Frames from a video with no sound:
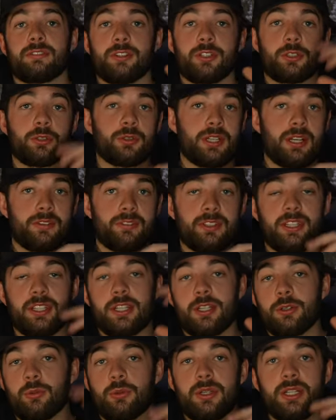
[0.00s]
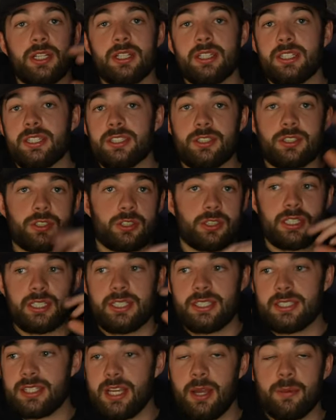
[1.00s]
for doing everything, wheelies,
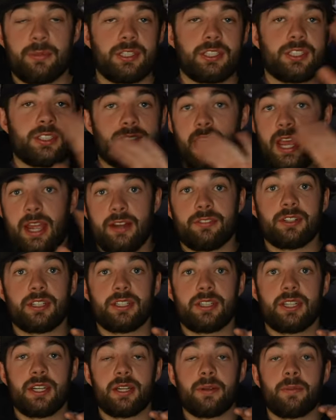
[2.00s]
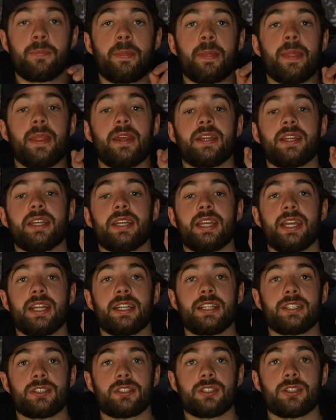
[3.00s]
trees, I mean, just everything, it
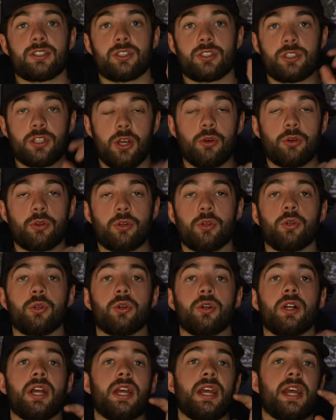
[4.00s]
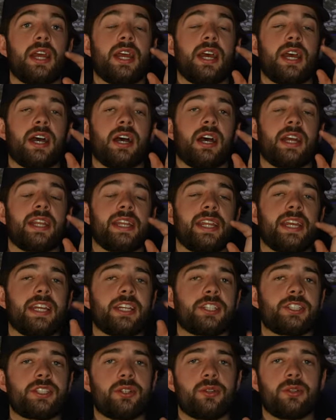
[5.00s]
is so cool. an
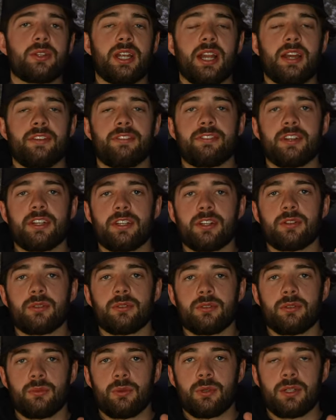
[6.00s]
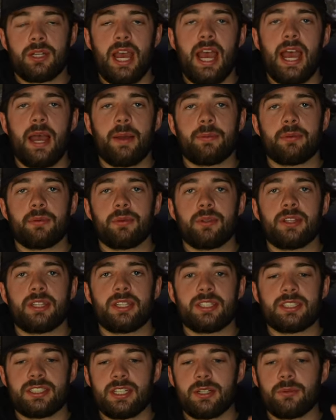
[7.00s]
issue that I figured would happen with
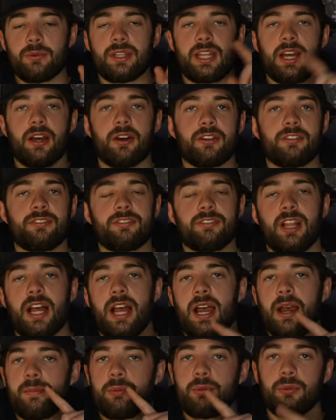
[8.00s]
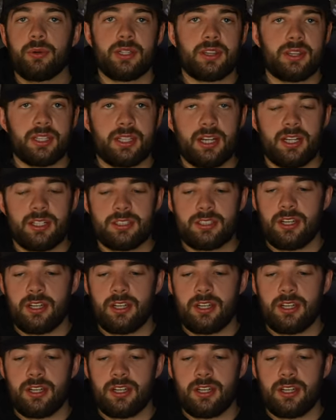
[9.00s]
this thing without a flap, with the cut